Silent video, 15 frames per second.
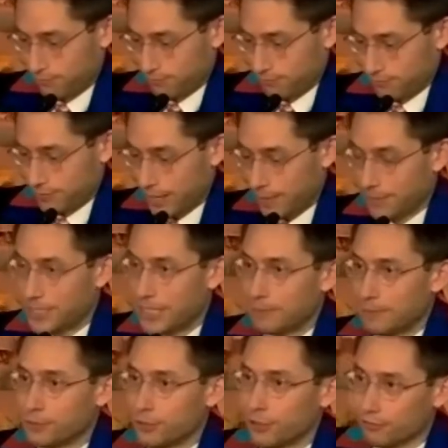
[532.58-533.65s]
"I'm Team
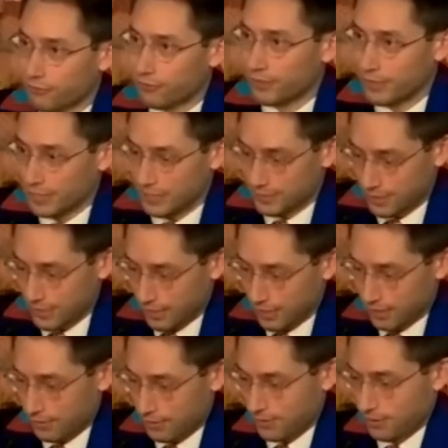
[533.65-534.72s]
TERF," he said,
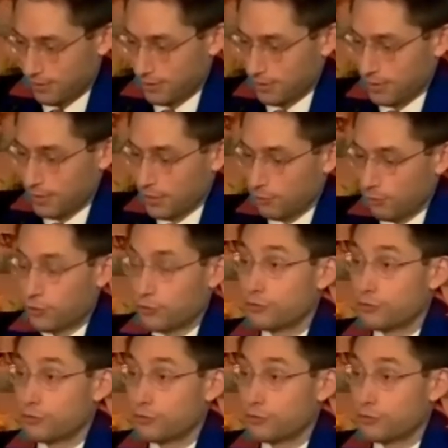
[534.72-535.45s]
which